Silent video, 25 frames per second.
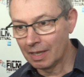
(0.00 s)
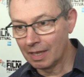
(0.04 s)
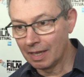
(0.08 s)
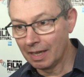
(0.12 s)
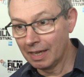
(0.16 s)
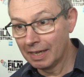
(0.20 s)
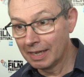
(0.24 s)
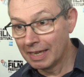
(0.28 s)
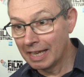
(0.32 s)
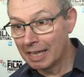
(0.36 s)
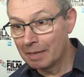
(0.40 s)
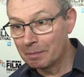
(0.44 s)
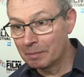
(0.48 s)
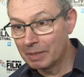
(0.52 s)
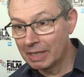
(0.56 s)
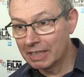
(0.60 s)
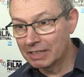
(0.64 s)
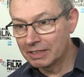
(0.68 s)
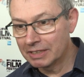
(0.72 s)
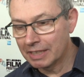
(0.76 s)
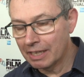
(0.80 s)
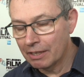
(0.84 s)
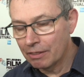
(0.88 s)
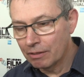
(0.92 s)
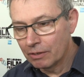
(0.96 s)
I am,
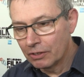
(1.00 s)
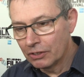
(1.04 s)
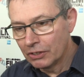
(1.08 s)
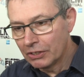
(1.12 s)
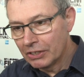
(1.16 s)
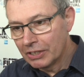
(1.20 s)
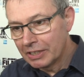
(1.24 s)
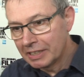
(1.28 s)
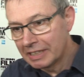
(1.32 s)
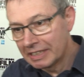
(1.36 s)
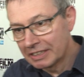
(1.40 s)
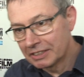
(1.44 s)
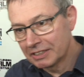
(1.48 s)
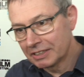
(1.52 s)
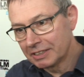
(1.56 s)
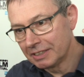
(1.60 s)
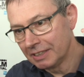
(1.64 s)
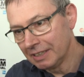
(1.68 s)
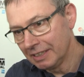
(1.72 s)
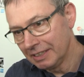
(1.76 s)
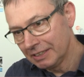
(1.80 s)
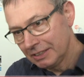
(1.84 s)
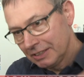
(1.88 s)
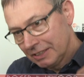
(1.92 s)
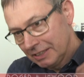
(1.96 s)
yes, Ethel and Ernest.
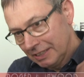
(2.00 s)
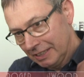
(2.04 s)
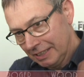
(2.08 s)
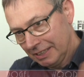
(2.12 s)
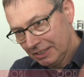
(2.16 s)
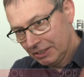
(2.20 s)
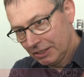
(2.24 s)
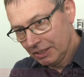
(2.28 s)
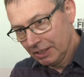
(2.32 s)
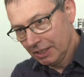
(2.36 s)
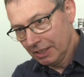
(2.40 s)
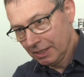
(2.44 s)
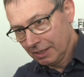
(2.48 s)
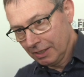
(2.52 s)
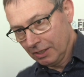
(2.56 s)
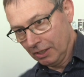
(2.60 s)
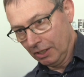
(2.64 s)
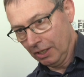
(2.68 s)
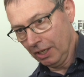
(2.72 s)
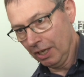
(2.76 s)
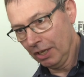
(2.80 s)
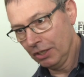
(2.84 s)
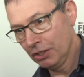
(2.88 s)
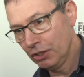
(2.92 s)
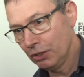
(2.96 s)
It's, it's a,
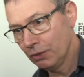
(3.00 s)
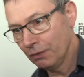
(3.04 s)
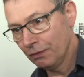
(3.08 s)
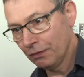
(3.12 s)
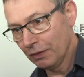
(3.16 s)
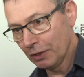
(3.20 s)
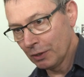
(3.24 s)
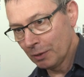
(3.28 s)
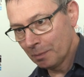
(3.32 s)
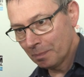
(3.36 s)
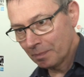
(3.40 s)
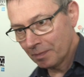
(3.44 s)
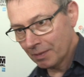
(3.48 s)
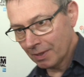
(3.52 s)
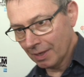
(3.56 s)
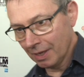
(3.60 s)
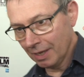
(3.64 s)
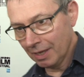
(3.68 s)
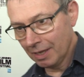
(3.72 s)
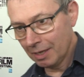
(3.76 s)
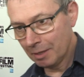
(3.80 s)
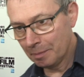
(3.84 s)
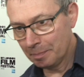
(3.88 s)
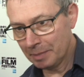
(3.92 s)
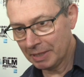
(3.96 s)
a new film
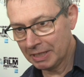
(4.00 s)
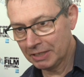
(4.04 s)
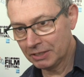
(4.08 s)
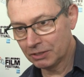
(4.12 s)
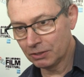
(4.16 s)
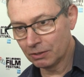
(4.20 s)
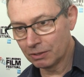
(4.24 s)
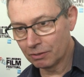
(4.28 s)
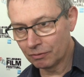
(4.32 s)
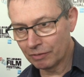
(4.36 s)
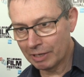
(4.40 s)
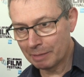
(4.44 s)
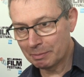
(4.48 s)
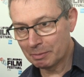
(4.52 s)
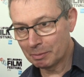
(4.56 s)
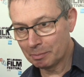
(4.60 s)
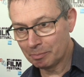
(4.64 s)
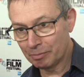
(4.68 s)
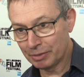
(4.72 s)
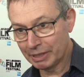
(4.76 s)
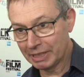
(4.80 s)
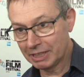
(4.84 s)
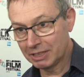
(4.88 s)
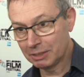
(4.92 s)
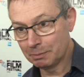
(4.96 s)
uh, based on a
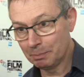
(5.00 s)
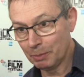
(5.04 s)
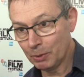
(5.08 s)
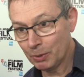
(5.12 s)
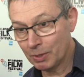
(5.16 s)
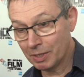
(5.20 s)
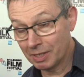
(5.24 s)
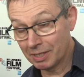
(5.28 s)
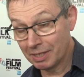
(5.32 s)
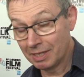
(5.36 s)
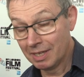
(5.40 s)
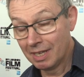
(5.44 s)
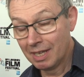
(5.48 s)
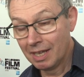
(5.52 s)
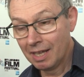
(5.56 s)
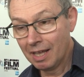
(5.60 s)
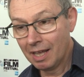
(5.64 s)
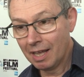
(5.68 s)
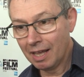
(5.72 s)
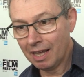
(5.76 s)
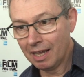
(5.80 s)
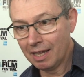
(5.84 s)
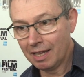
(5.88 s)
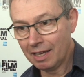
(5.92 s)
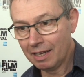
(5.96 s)
Raymond Briggs book.
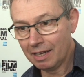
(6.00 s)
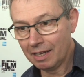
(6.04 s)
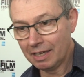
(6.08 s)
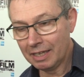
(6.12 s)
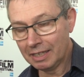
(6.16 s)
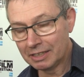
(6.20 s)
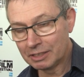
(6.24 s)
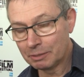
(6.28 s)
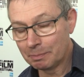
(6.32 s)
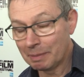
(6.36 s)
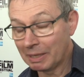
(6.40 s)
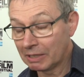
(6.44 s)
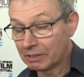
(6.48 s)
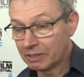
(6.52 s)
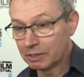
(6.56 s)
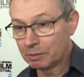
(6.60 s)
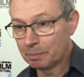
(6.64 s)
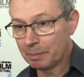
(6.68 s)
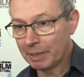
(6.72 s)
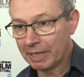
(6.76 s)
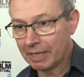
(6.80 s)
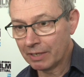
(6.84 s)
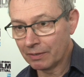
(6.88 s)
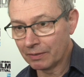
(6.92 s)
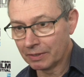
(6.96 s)
Uh, it's about his
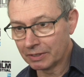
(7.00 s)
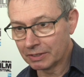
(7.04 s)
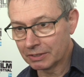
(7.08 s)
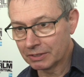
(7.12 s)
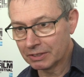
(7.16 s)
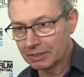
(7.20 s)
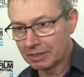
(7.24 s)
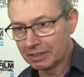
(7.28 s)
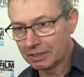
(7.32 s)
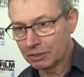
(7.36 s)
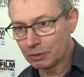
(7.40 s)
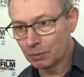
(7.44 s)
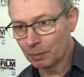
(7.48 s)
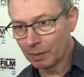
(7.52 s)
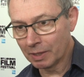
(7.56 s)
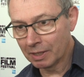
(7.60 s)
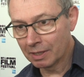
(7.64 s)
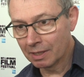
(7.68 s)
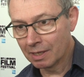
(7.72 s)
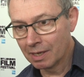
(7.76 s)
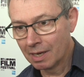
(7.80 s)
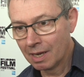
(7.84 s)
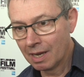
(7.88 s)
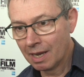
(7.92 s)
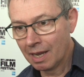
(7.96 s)
parents, this
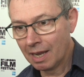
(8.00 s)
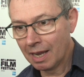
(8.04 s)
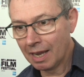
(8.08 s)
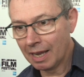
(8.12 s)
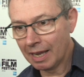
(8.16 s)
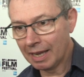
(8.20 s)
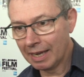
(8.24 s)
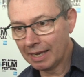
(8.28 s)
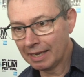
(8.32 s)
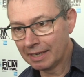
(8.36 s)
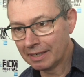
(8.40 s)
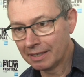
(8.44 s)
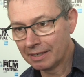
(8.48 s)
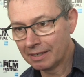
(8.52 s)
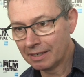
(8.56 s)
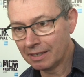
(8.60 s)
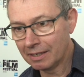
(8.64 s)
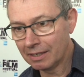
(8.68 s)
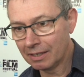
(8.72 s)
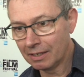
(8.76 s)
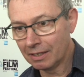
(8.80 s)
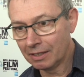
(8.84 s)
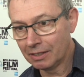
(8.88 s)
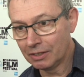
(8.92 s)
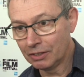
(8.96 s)
one. And,
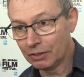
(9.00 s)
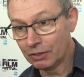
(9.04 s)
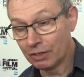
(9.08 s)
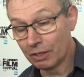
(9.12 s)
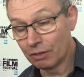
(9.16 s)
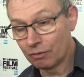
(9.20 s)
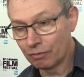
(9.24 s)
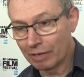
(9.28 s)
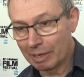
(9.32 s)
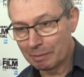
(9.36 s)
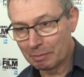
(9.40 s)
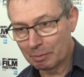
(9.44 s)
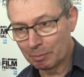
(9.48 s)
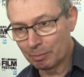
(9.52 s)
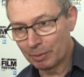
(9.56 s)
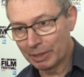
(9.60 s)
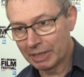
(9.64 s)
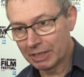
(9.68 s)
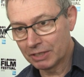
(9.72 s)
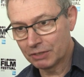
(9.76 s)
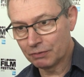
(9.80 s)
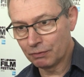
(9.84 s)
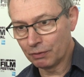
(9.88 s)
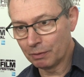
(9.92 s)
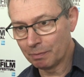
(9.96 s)
uh, you know, Raymond
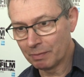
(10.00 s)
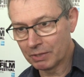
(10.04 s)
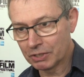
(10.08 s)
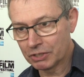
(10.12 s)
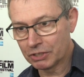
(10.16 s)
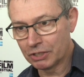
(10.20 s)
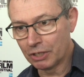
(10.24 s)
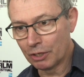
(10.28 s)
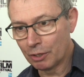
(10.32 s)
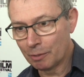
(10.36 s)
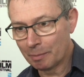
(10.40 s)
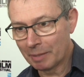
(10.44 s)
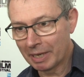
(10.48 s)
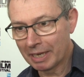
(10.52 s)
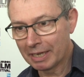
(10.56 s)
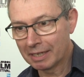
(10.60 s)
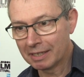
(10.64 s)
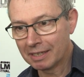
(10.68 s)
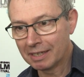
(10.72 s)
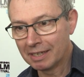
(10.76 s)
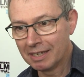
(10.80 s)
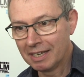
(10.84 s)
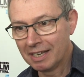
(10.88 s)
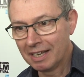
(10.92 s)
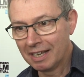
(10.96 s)
Briggs from The Snowman.